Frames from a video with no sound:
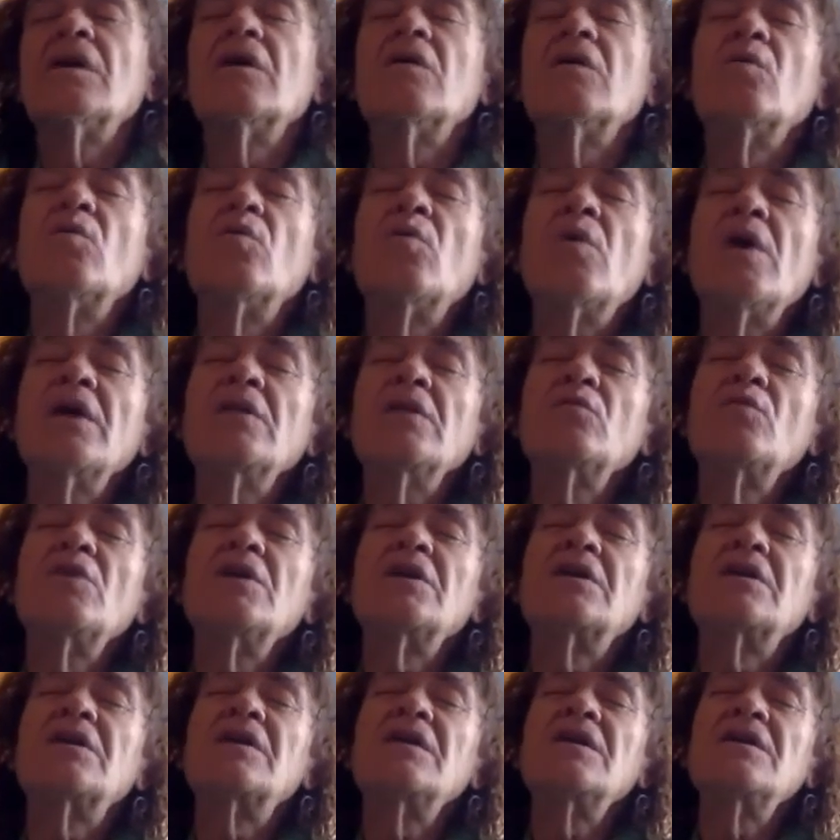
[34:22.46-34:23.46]
when we
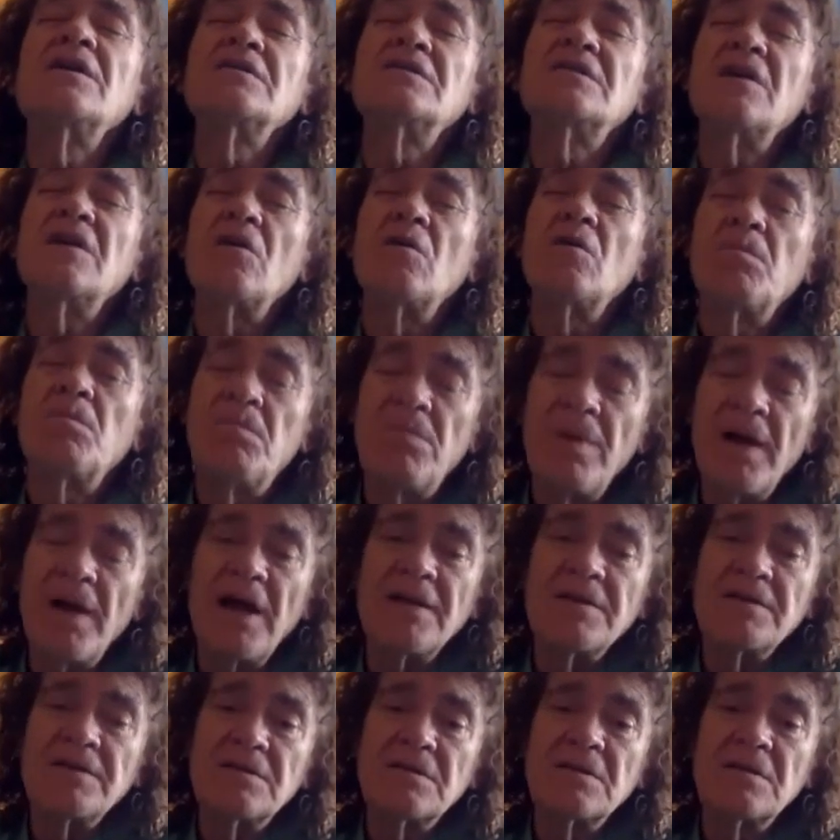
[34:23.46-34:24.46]
cleanse our
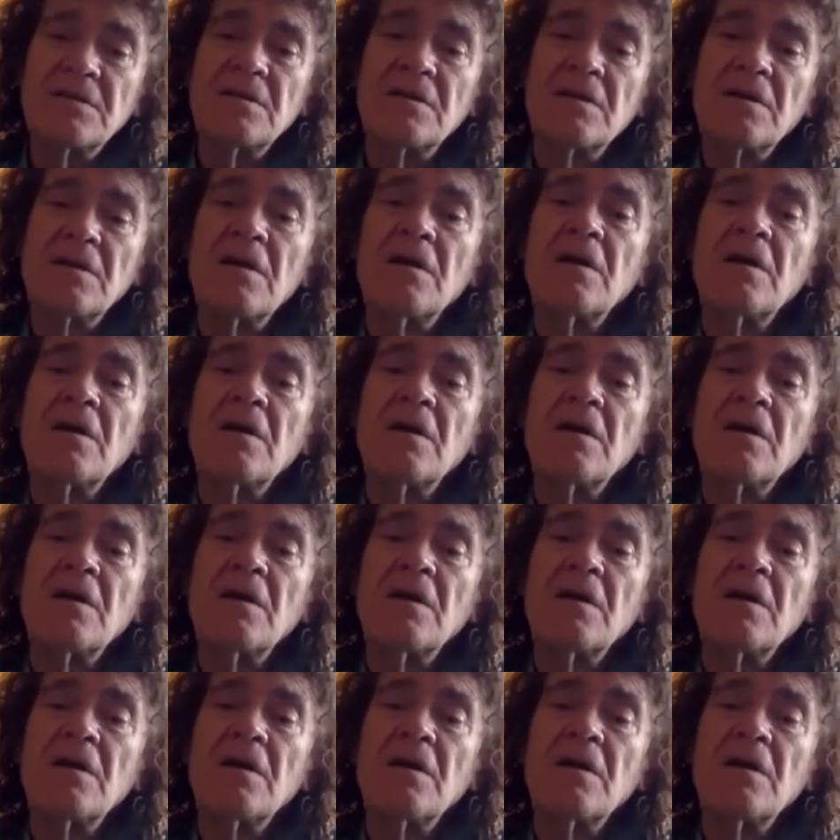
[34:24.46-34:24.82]
past,